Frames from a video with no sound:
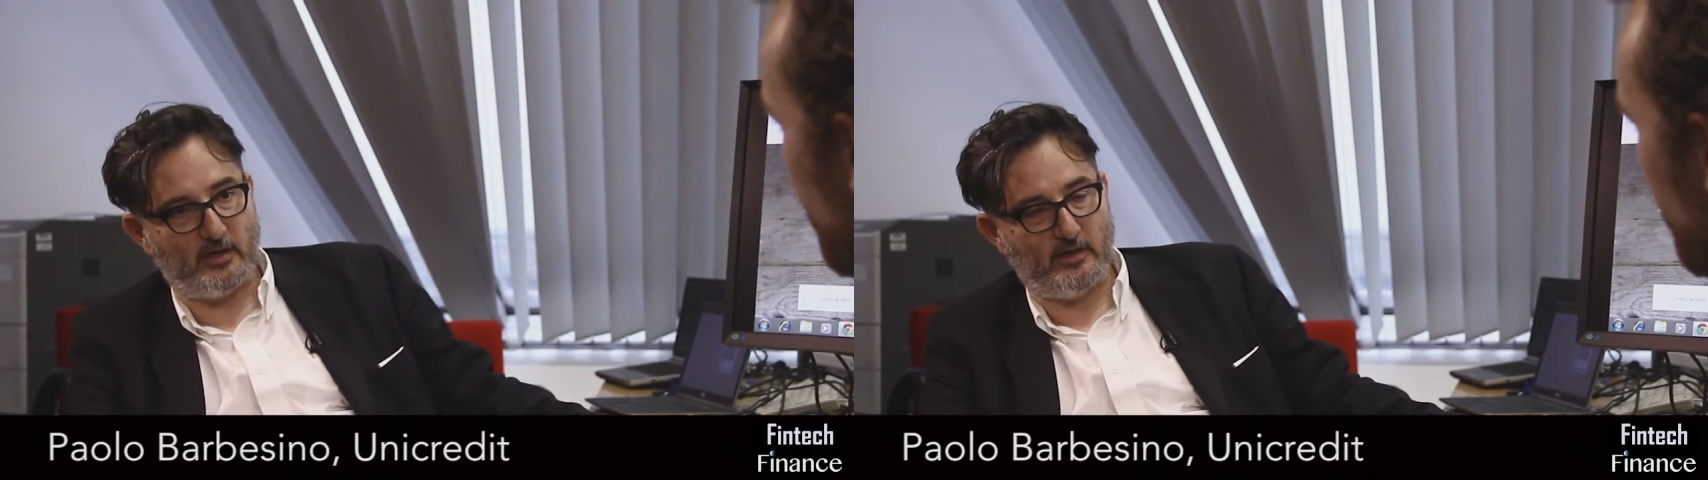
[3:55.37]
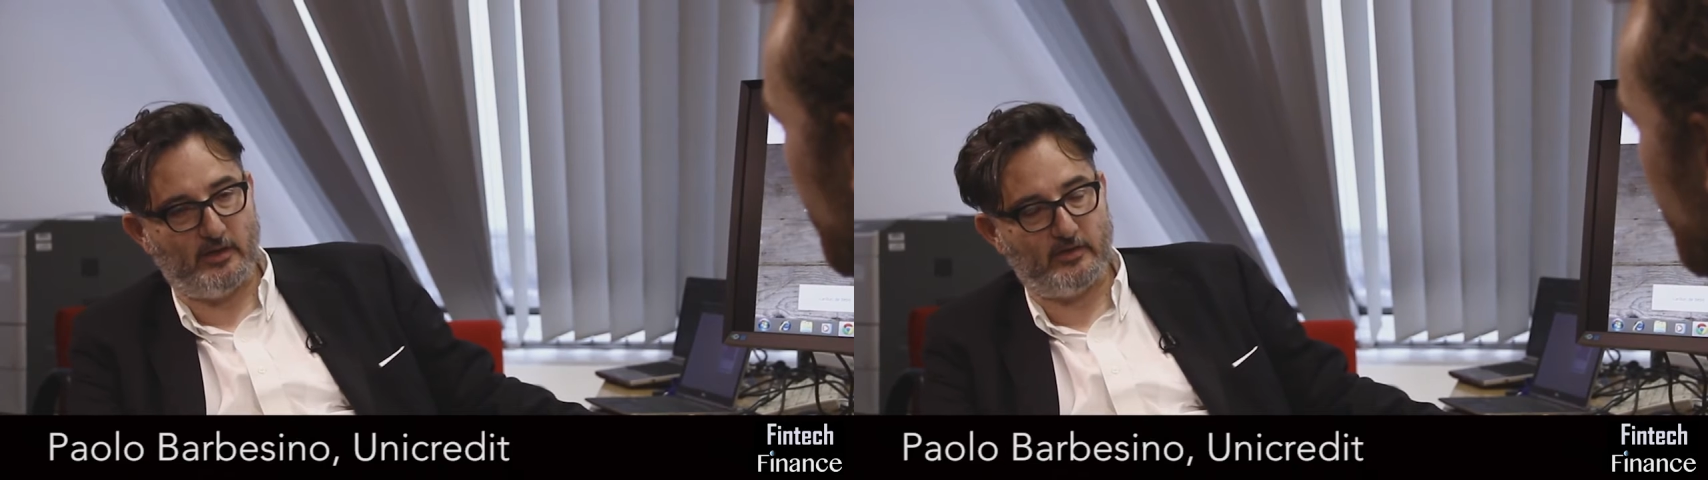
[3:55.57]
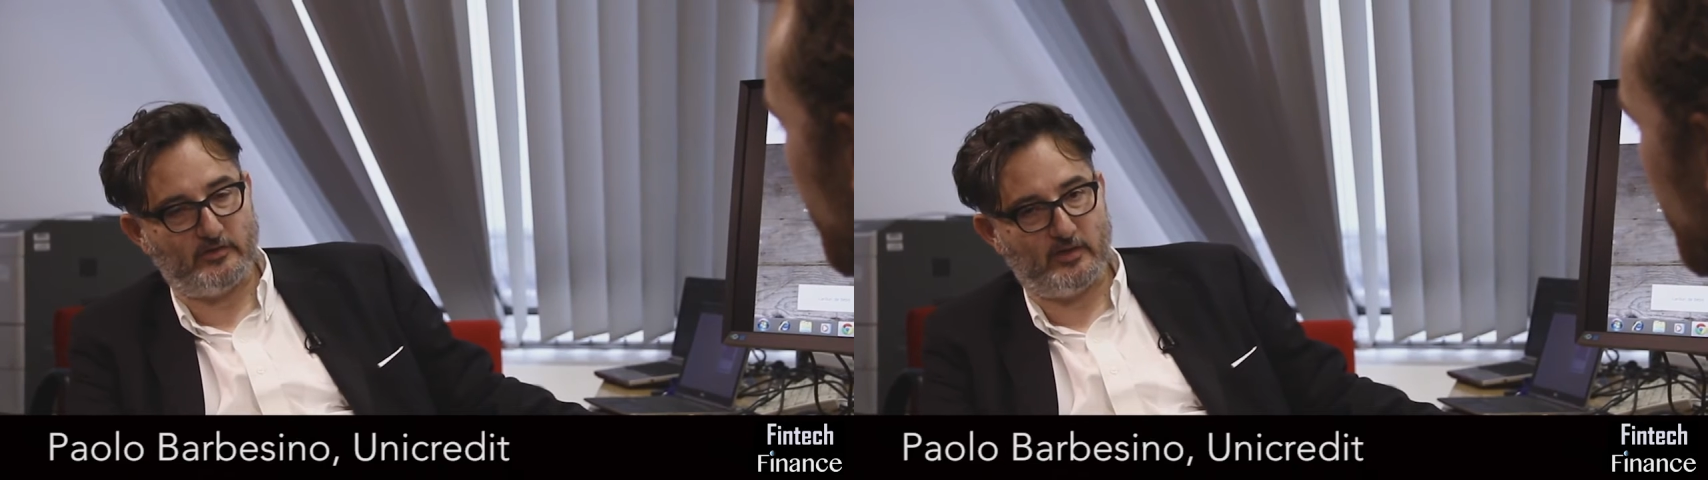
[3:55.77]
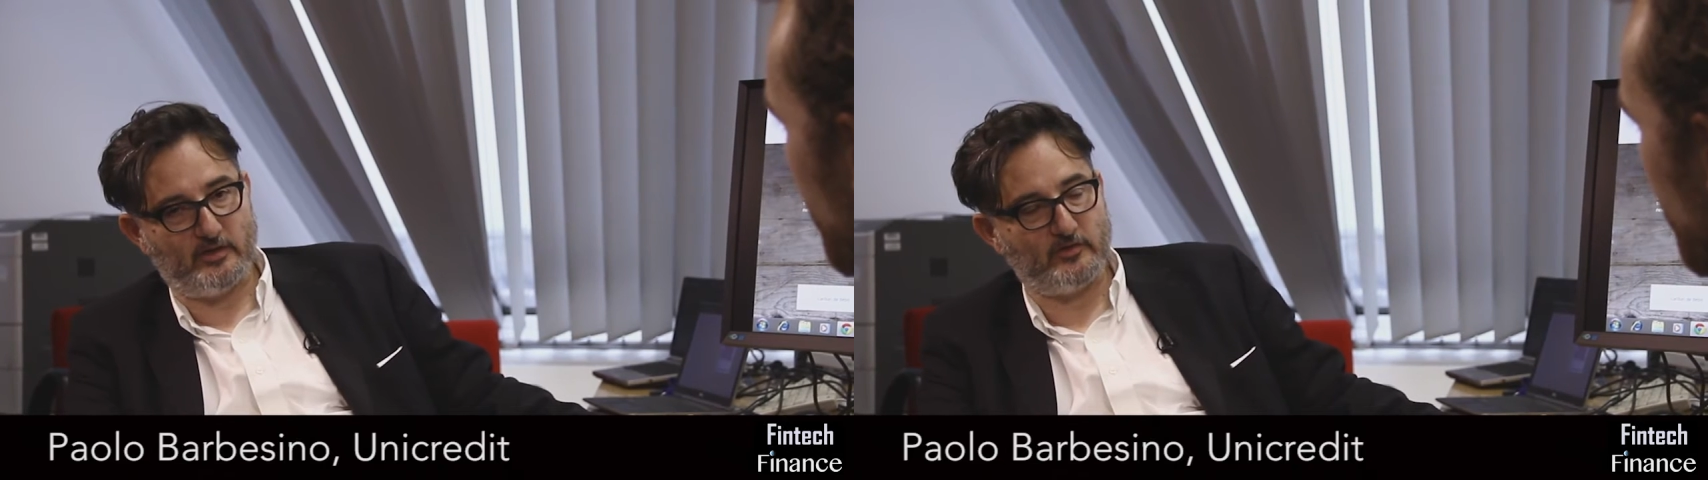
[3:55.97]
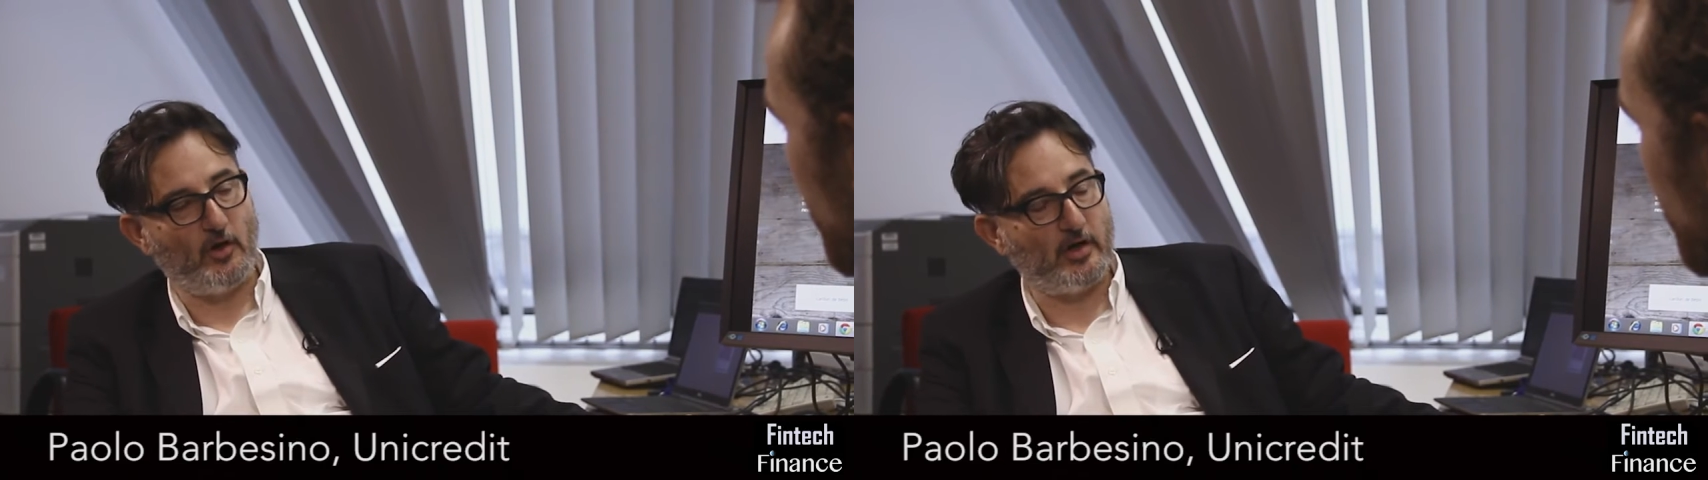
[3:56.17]

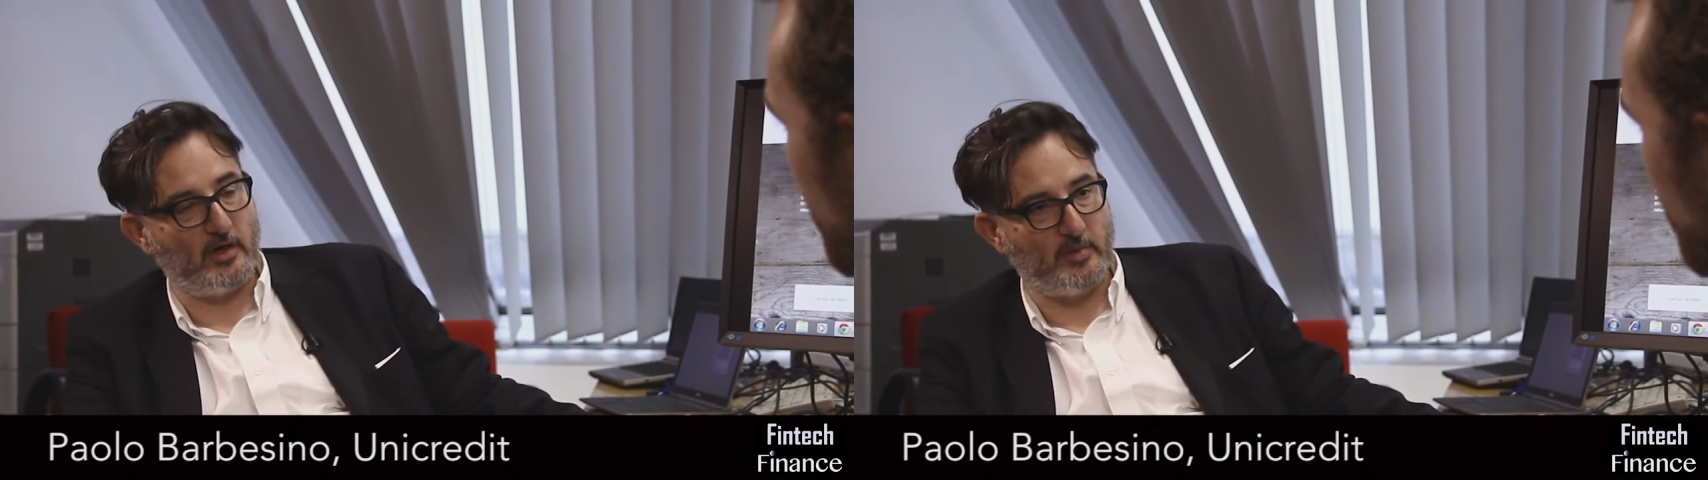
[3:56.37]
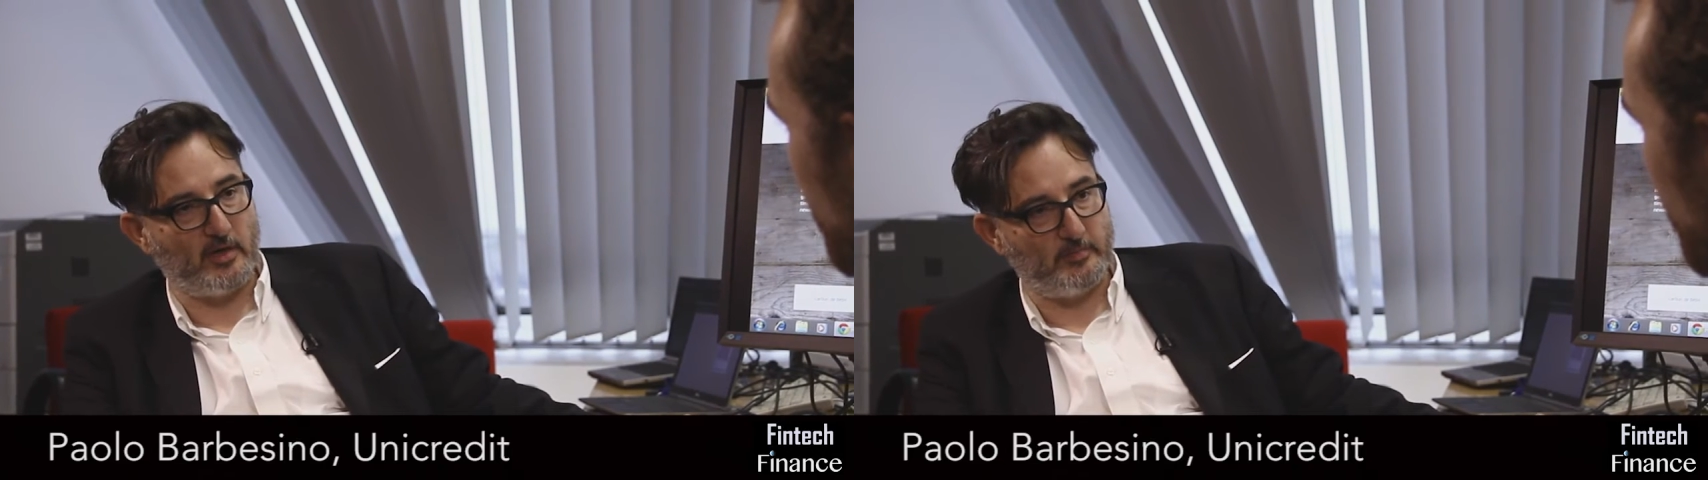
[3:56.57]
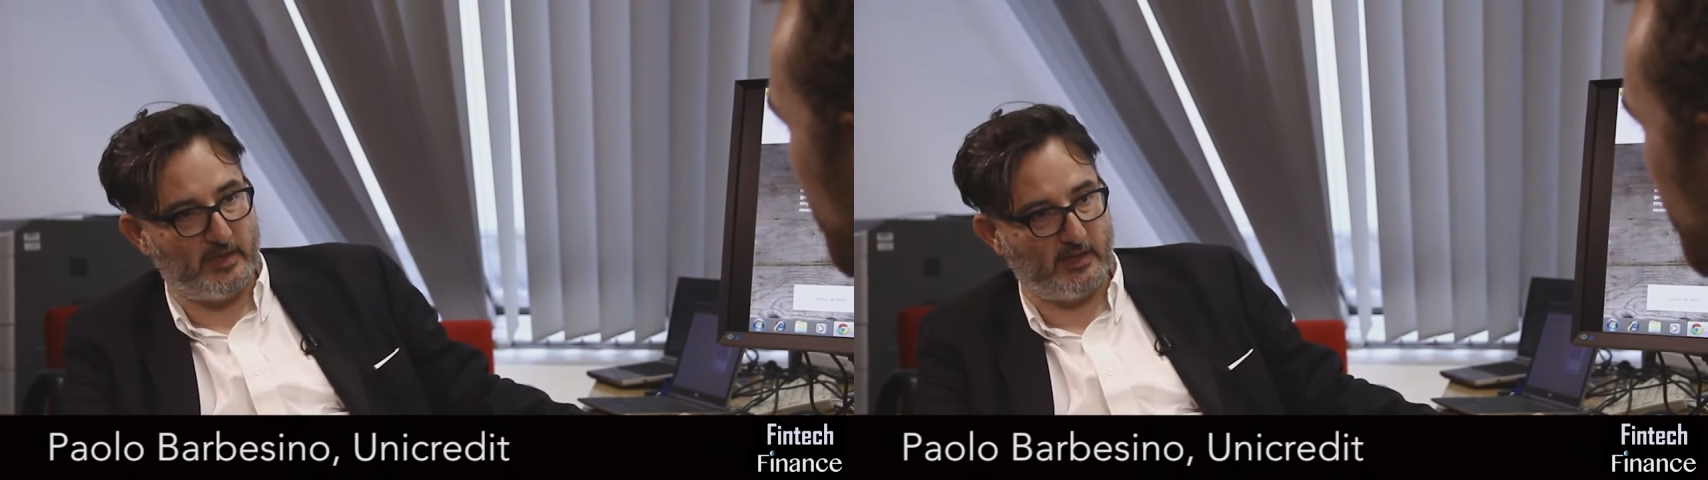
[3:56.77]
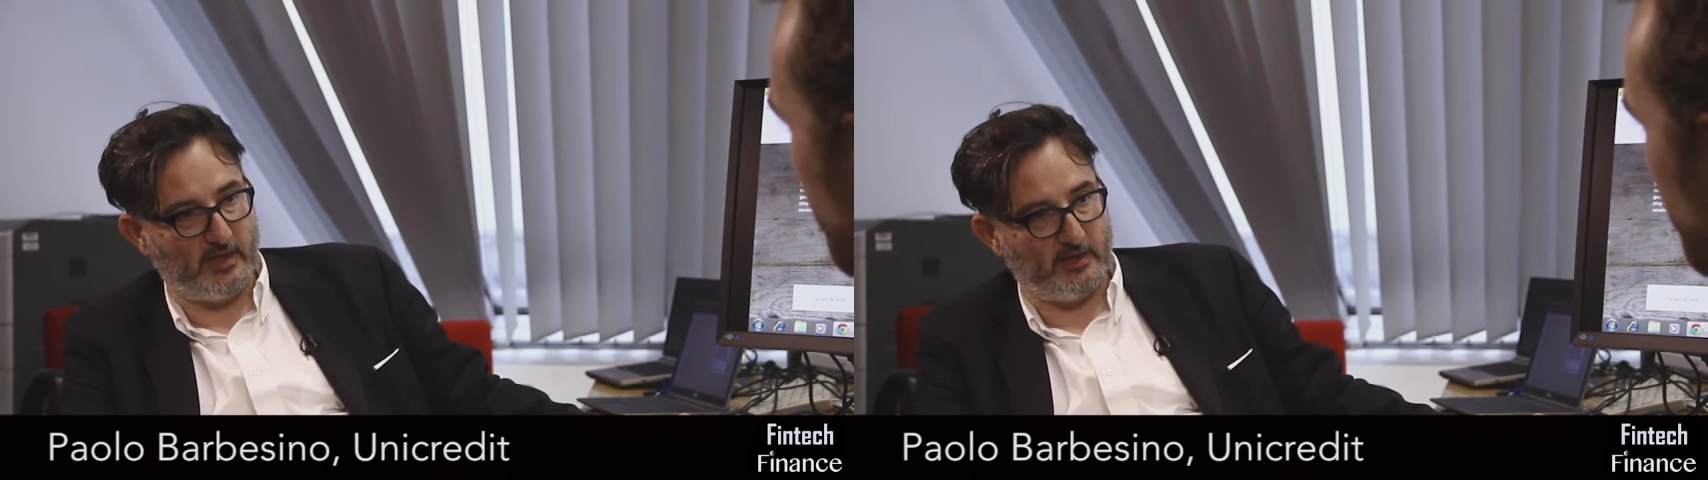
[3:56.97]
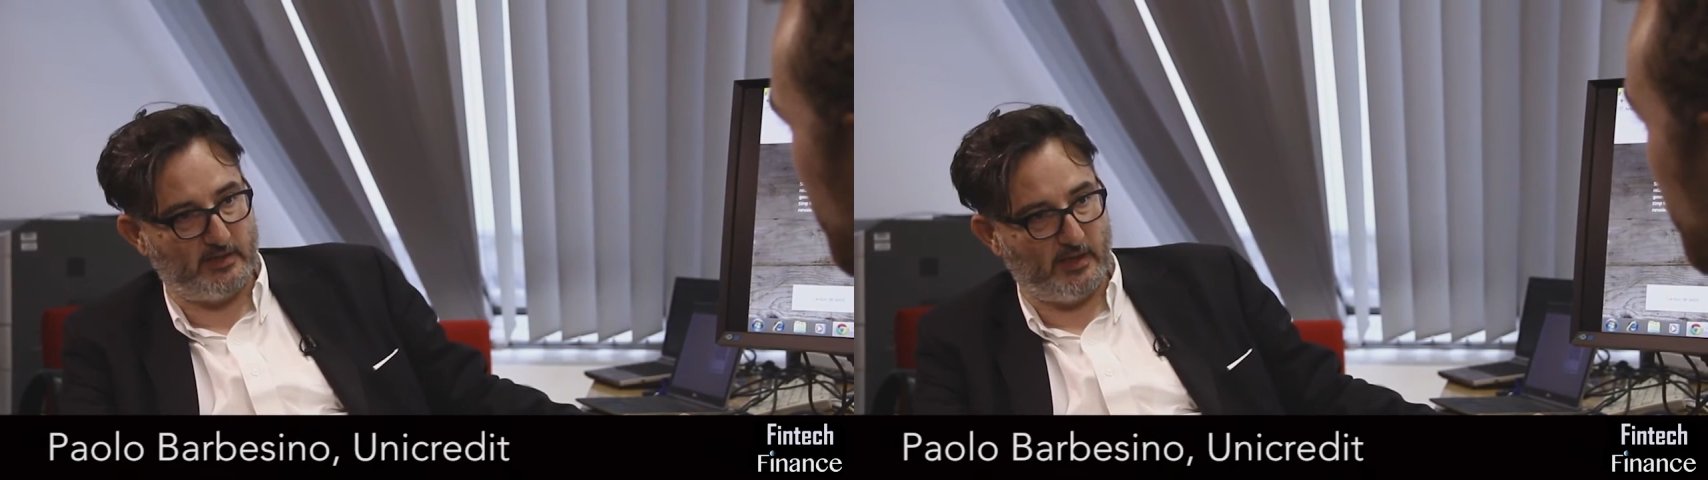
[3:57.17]
is talking about big
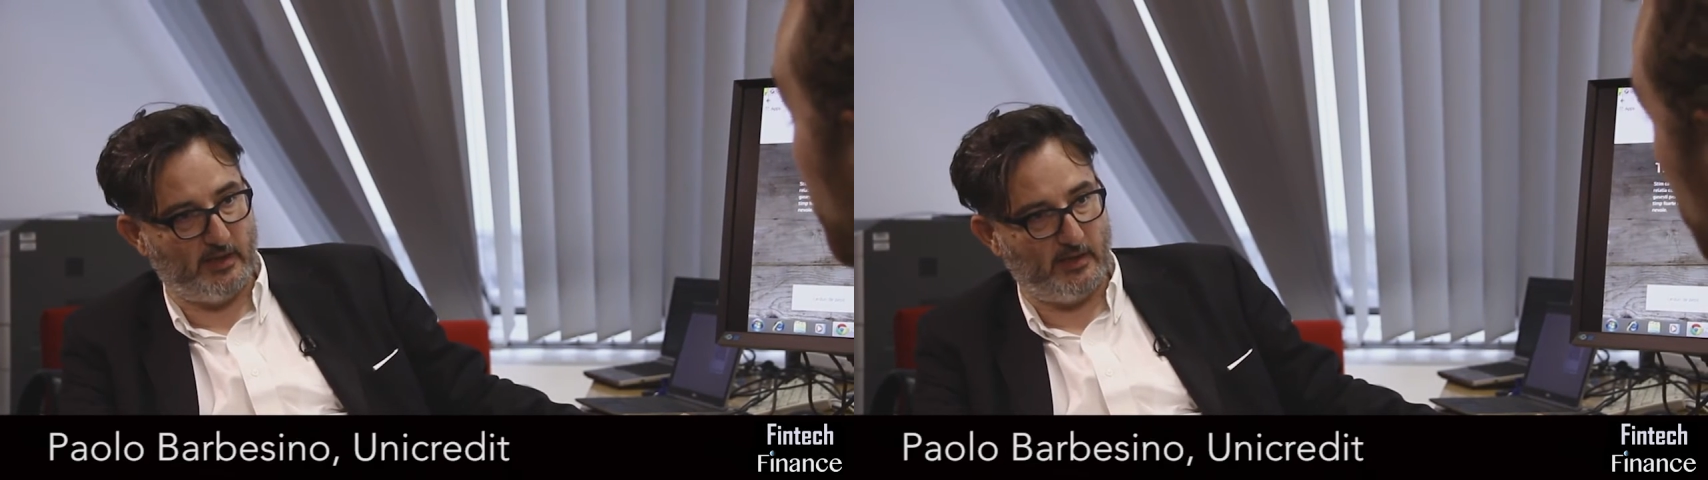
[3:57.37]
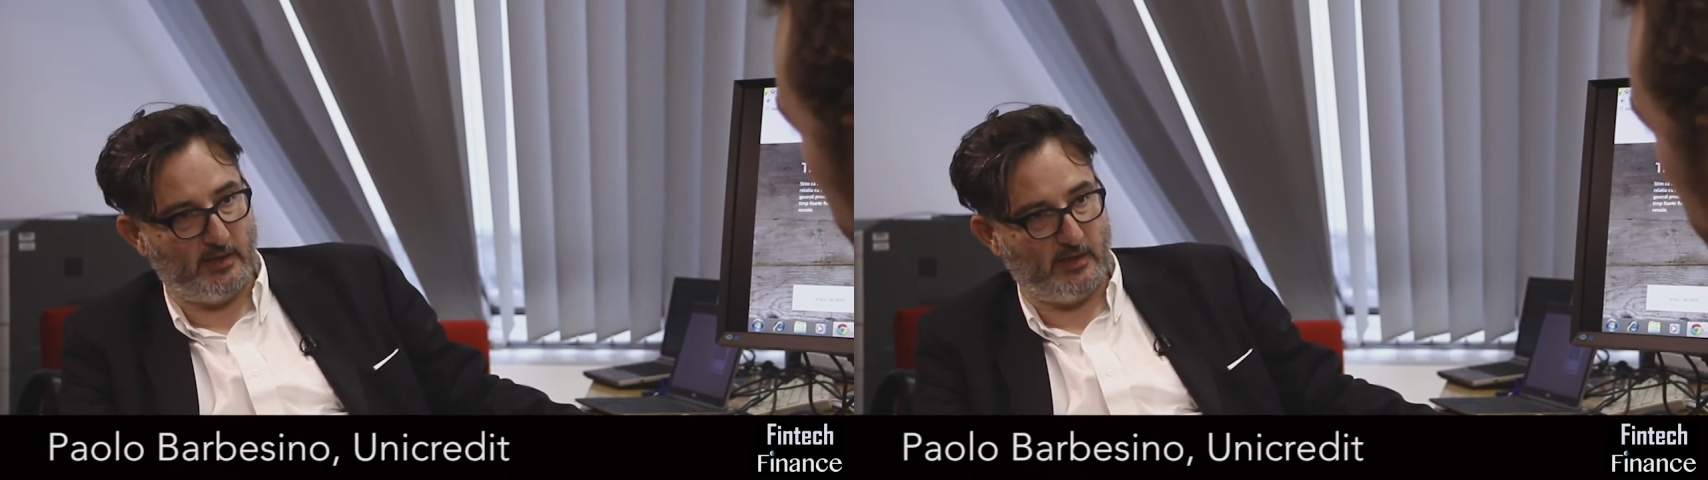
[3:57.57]
data